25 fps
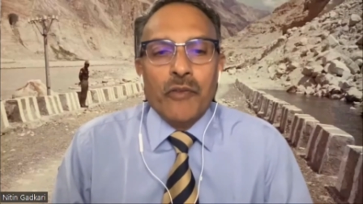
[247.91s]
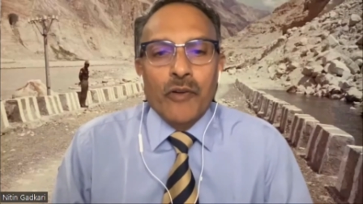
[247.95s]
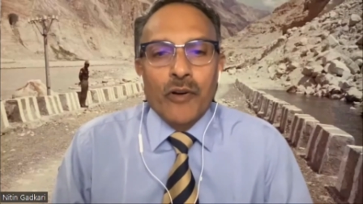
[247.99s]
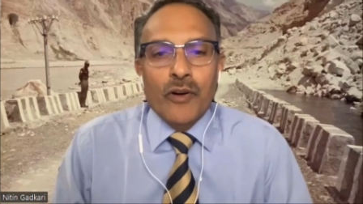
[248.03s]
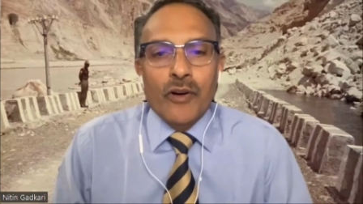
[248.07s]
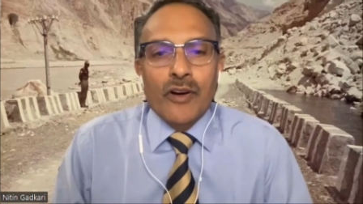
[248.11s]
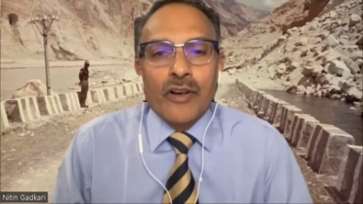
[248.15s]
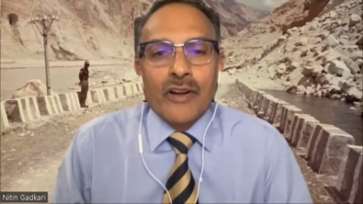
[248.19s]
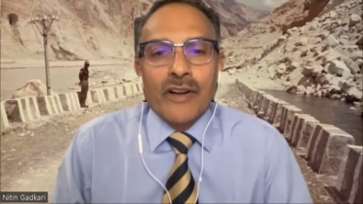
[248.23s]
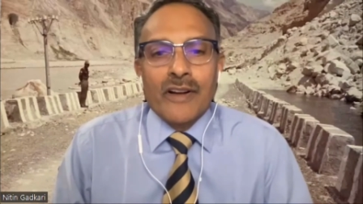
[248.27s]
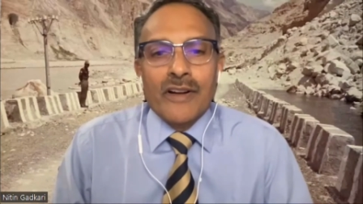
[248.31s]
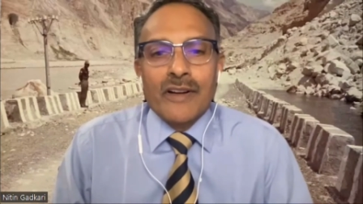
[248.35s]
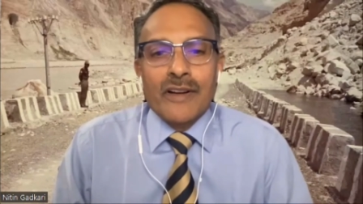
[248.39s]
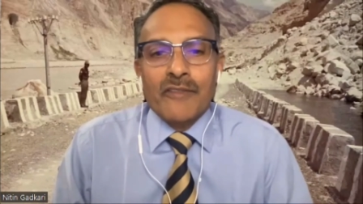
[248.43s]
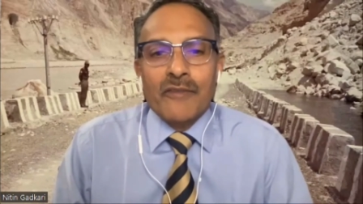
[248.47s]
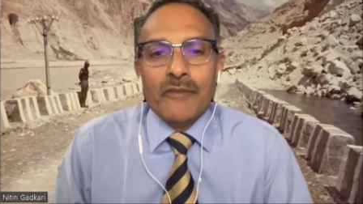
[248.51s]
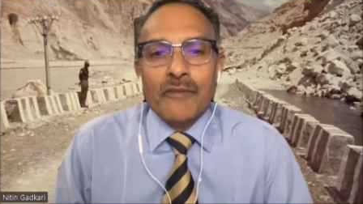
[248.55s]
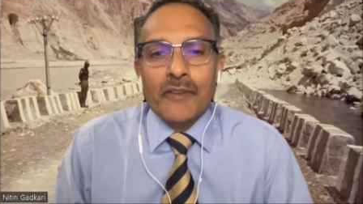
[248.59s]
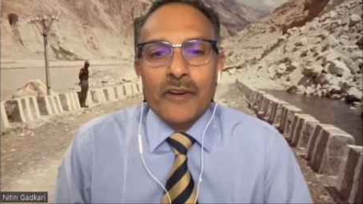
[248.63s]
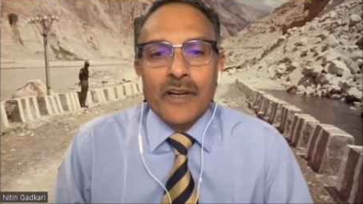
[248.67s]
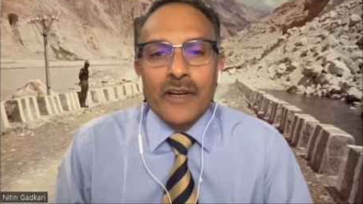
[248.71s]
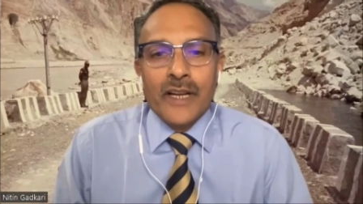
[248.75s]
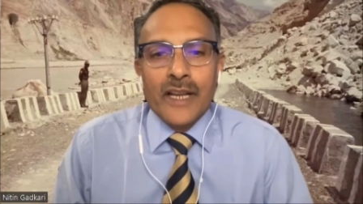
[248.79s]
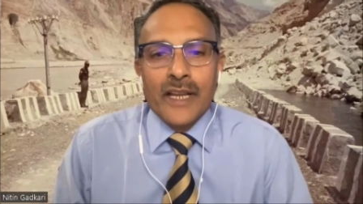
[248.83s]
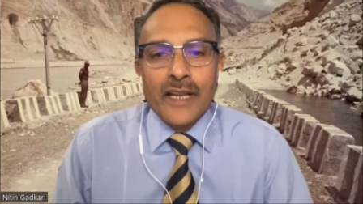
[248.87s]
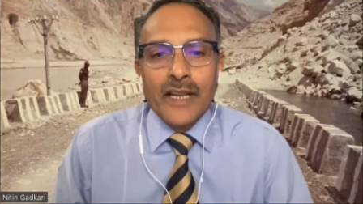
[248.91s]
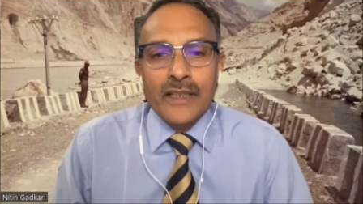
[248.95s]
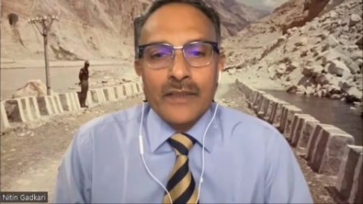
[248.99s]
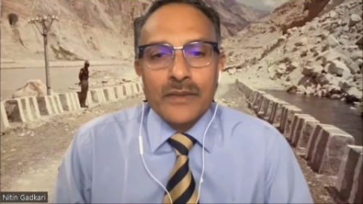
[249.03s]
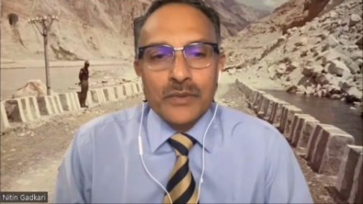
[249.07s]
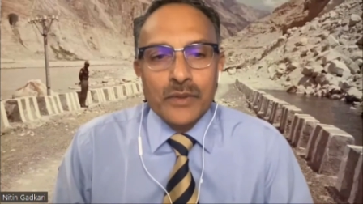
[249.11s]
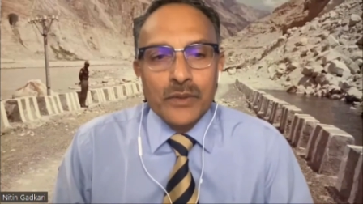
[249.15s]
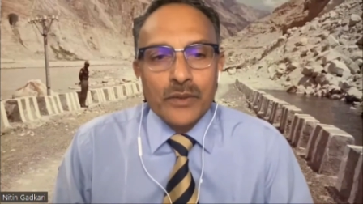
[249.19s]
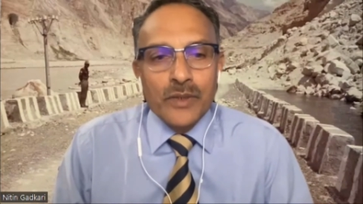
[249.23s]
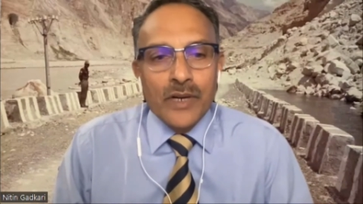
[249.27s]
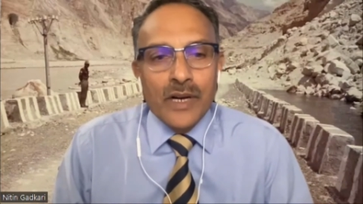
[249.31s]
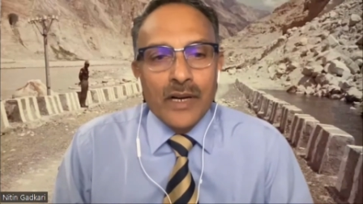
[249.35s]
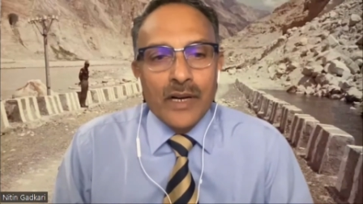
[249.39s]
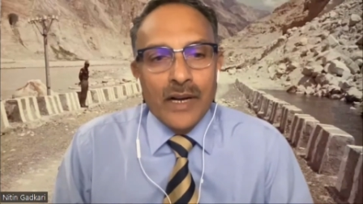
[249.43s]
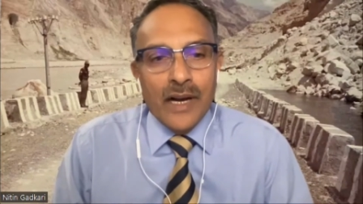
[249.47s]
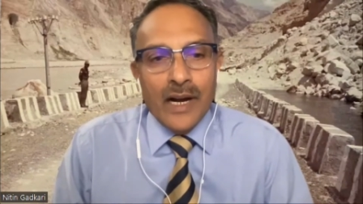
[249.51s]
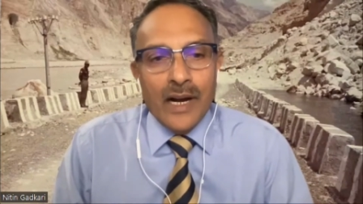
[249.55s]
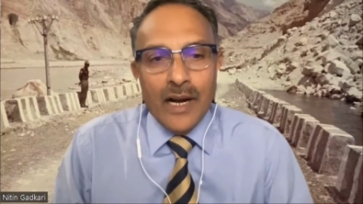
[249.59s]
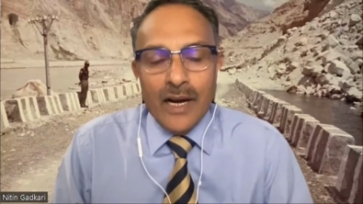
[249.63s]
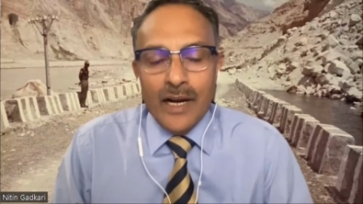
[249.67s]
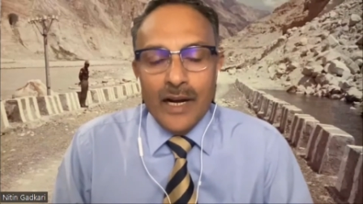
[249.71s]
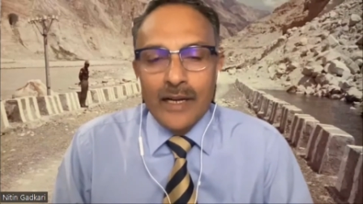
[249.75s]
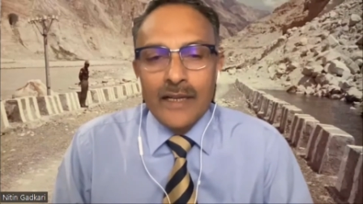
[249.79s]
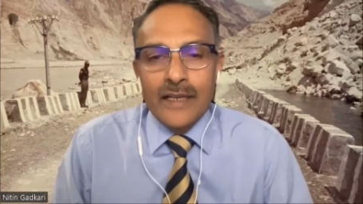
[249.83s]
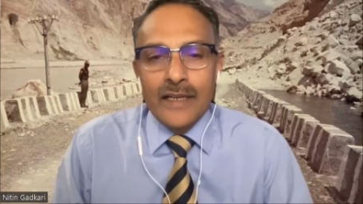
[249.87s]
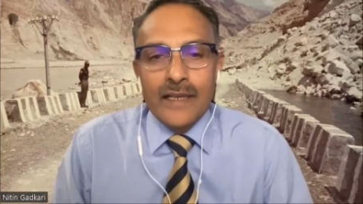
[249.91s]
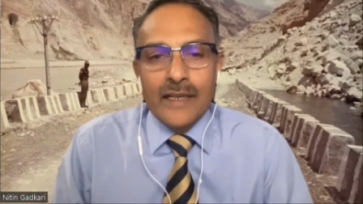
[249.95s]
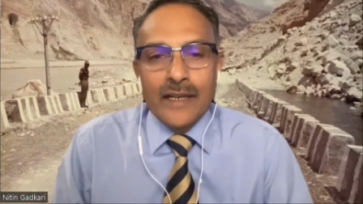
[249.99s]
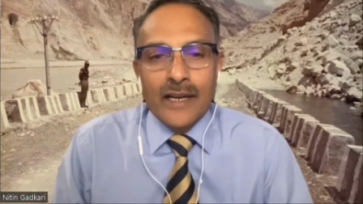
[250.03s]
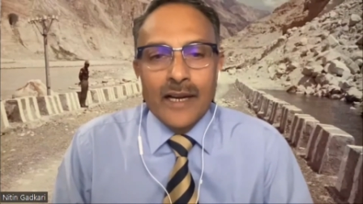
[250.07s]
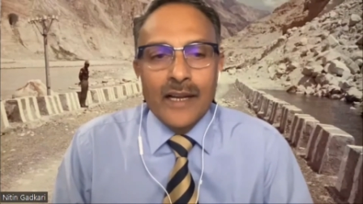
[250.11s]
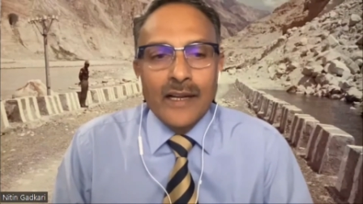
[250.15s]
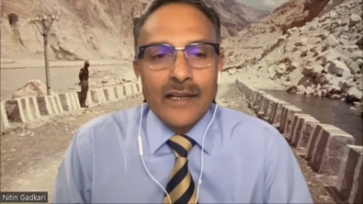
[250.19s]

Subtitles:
for working so hard,